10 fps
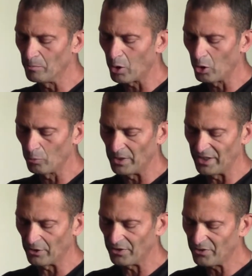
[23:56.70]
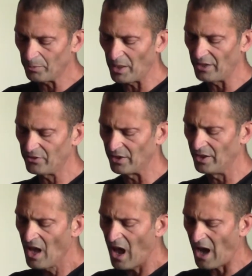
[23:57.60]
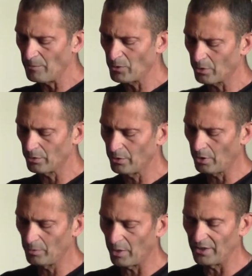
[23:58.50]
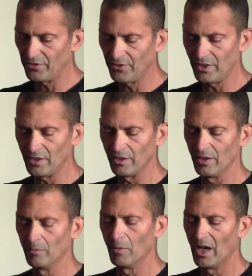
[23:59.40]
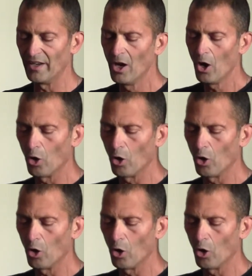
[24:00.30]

in pulmonary space, and I'm turned on by seeing them, my